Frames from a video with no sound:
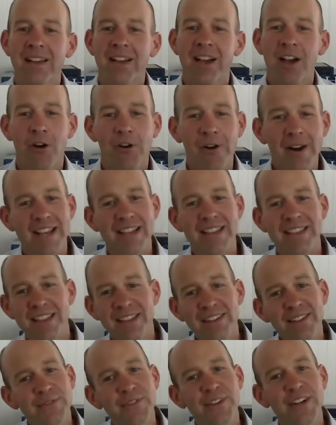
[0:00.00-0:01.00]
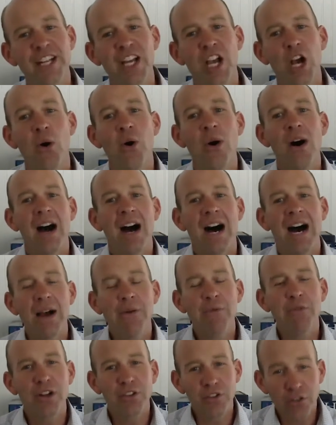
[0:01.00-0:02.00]
All right, in this video, I
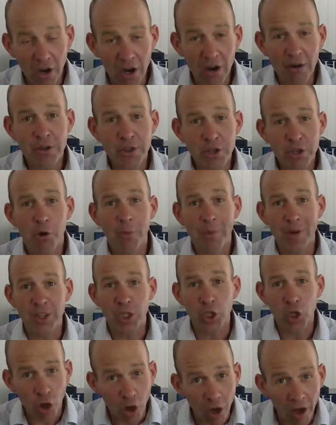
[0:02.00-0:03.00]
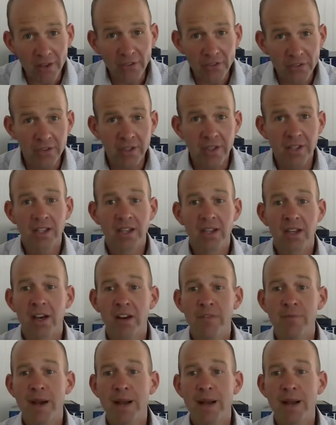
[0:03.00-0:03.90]
want to talk with you about the cost of my